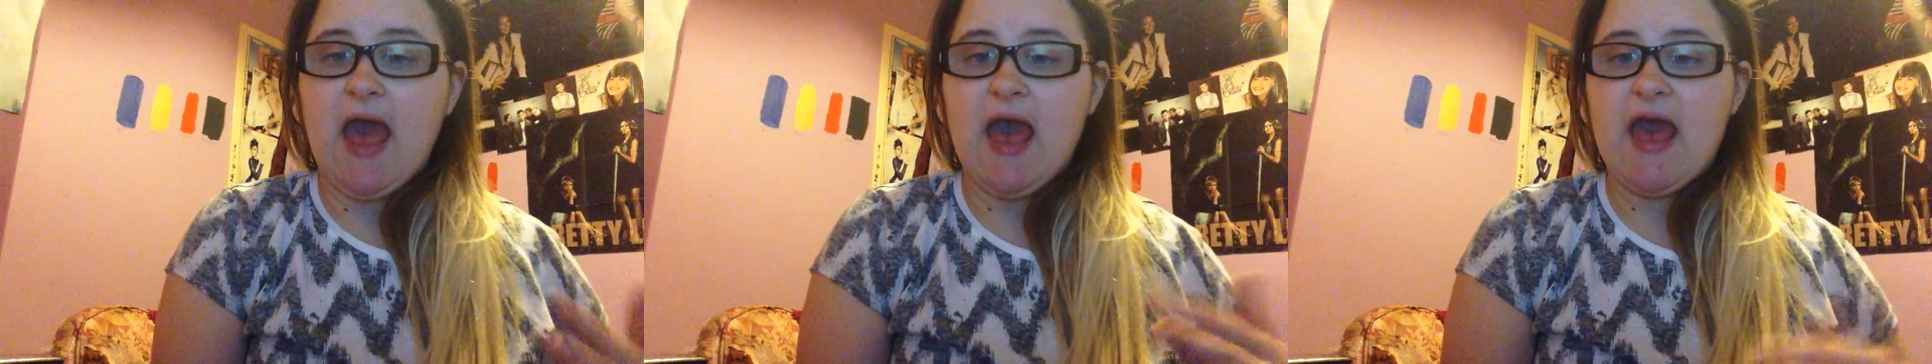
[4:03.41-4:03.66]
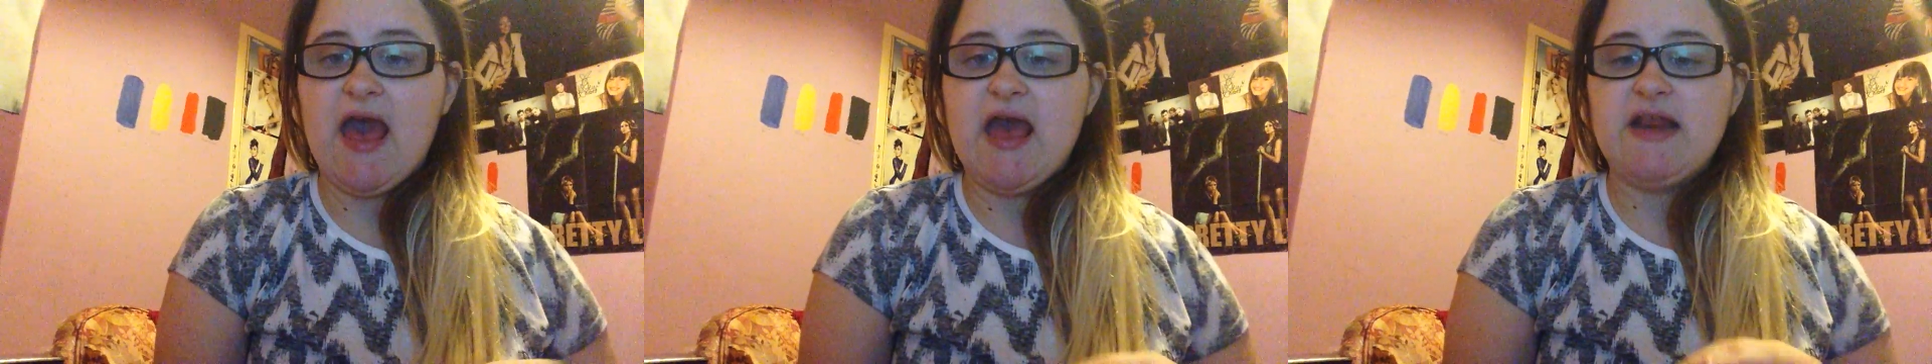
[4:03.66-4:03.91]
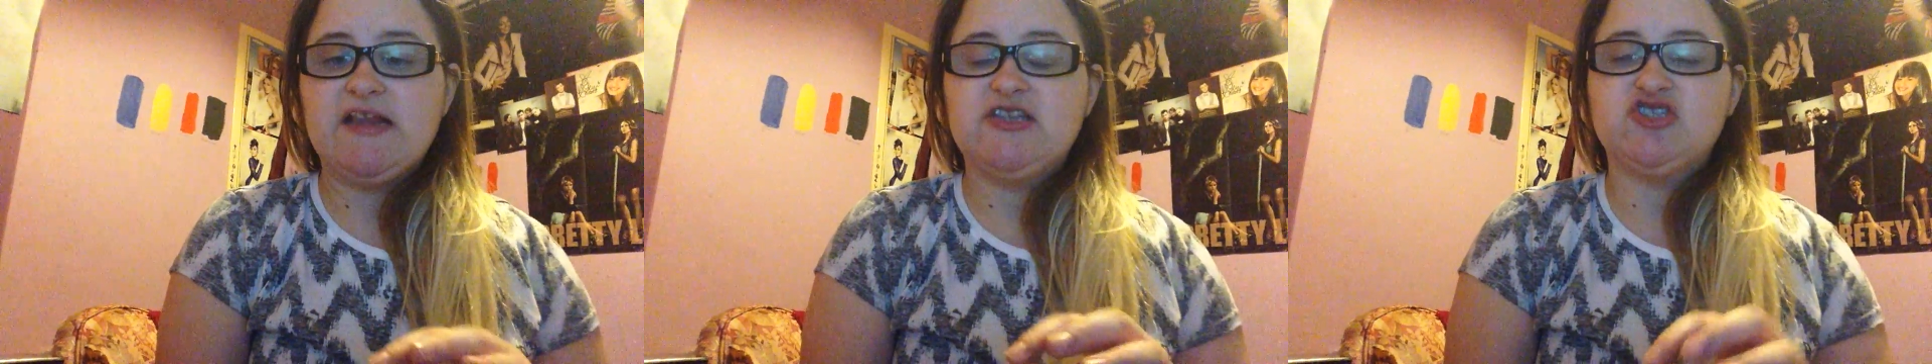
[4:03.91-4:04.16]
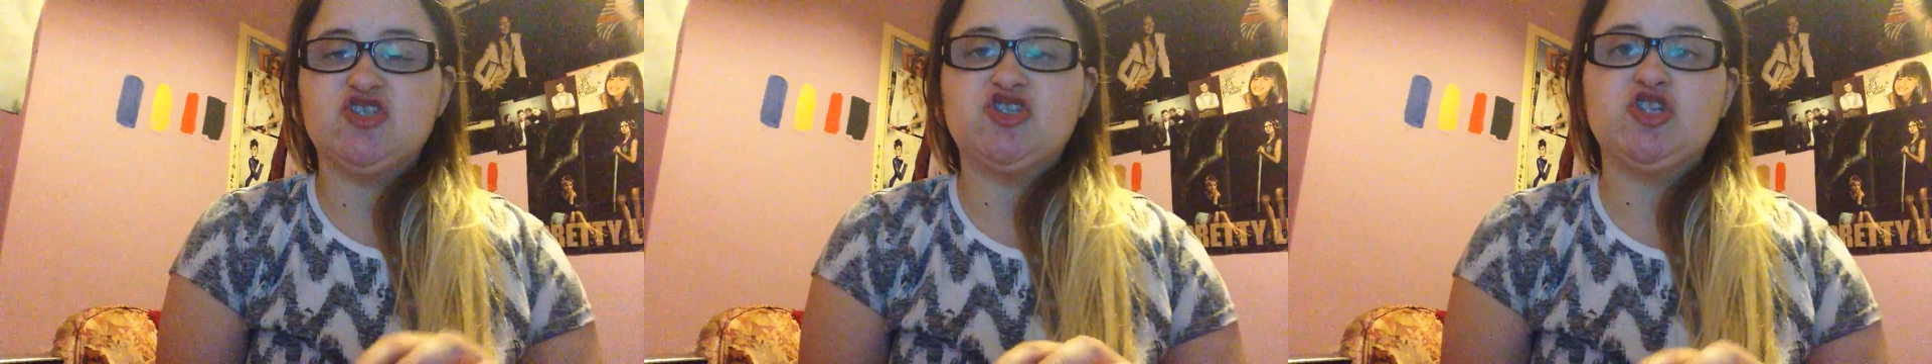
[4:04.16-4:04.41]
and
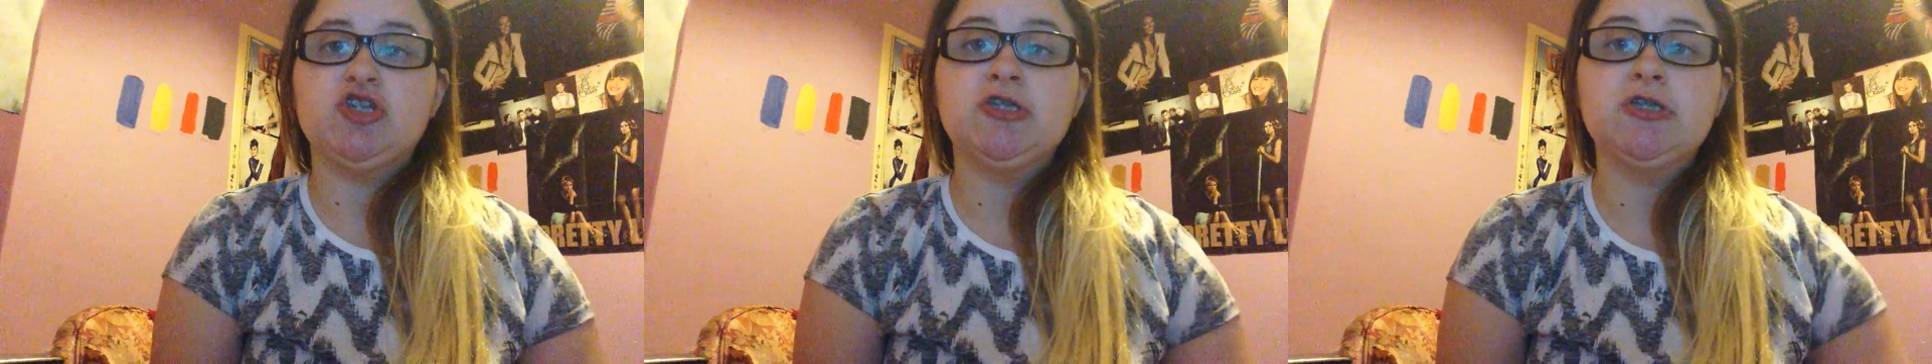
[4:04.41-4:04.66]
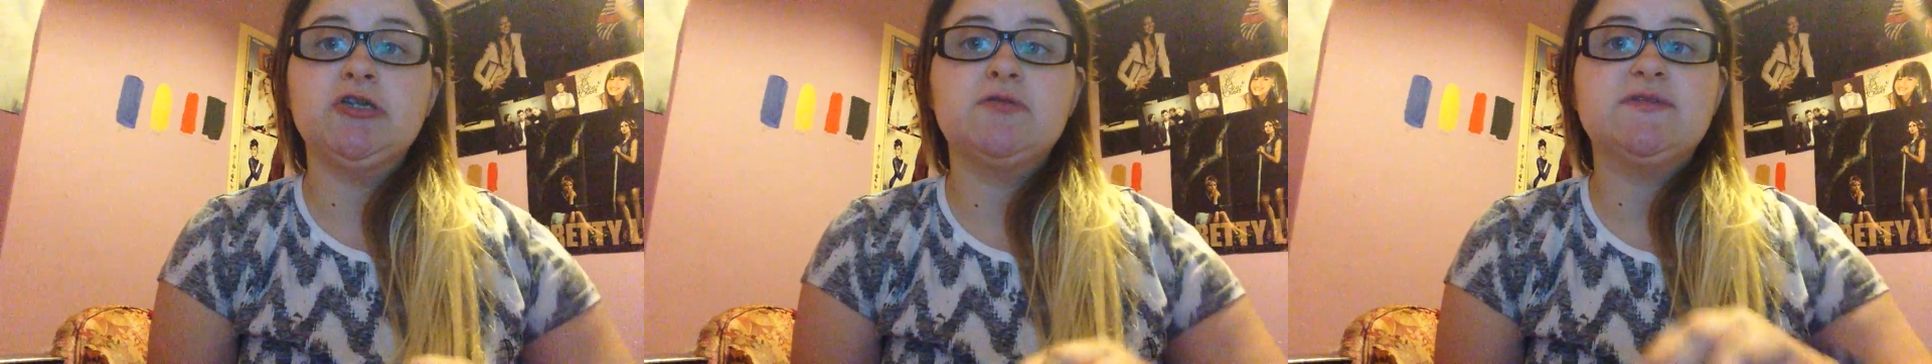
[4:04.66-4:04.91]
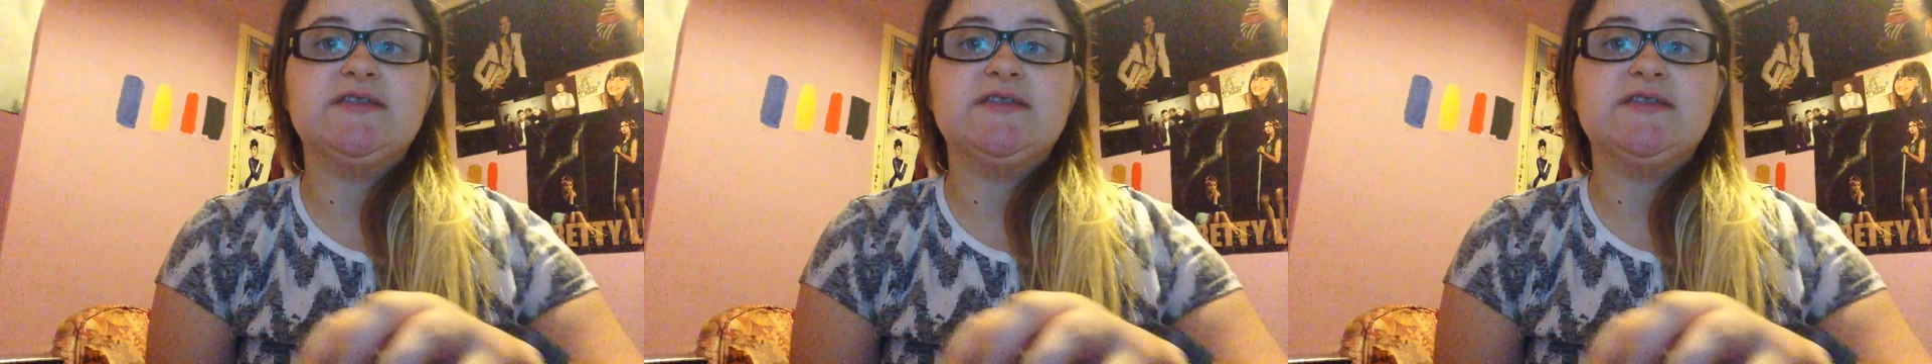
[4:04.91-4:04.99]
it's just little